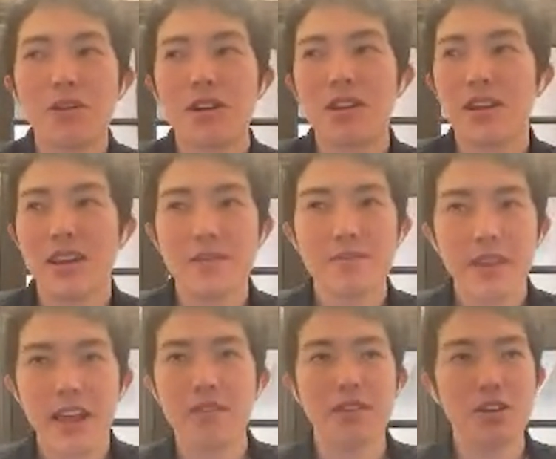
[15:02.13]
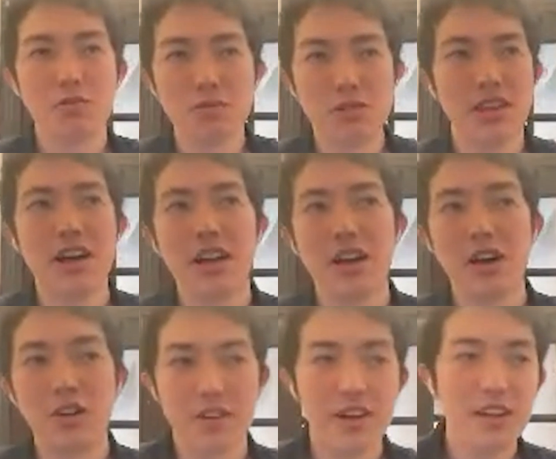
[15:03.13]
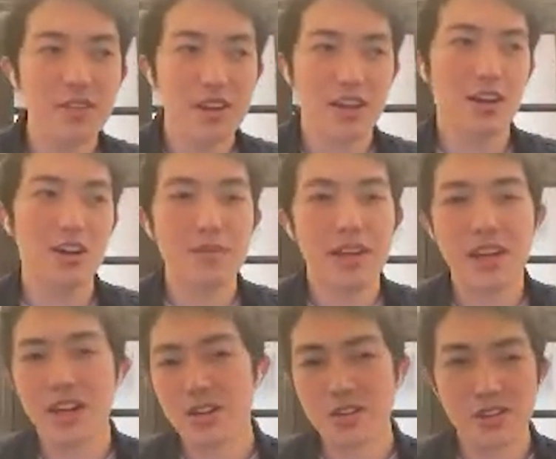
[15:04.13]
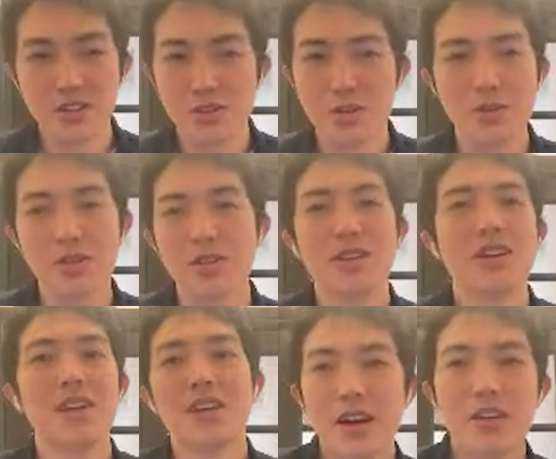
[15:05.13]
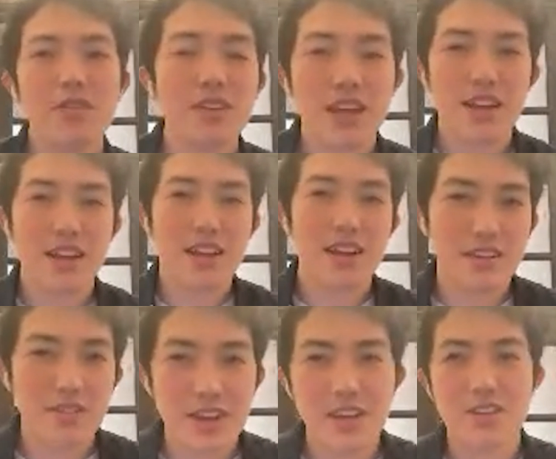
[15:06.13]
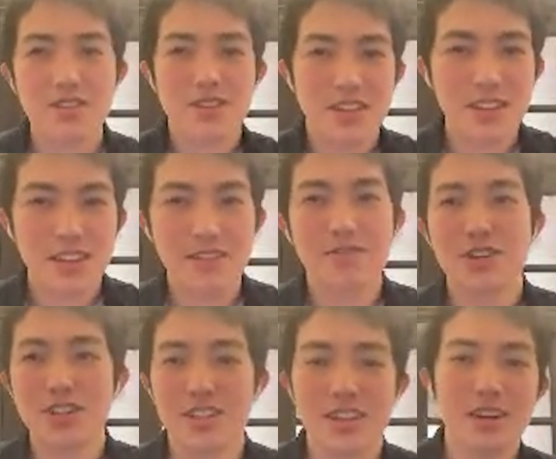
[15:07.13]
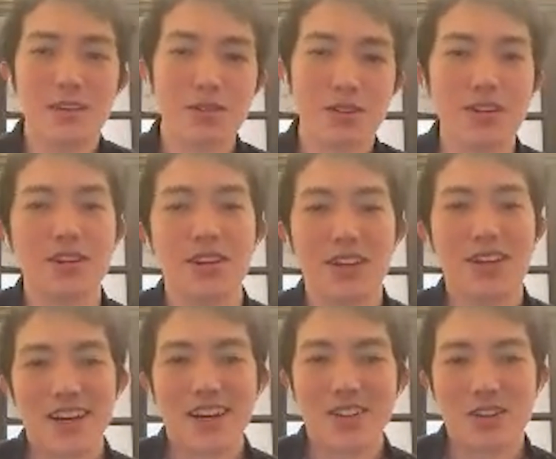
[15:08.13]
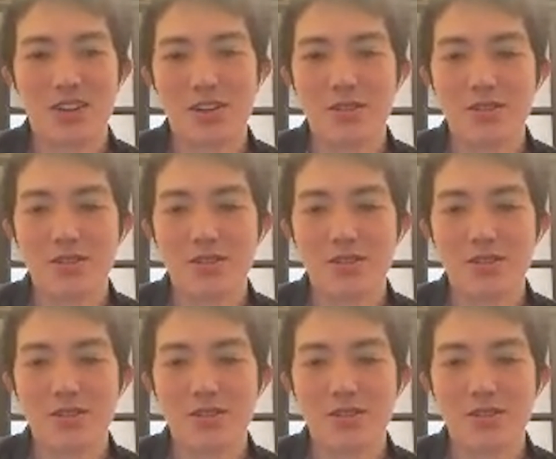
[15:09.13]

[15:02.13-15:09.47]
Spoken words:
want to like have like a really high overhead of like, oh man, I gotta learn this tool. Hopefully that kind of echoes the vision that we're trying to go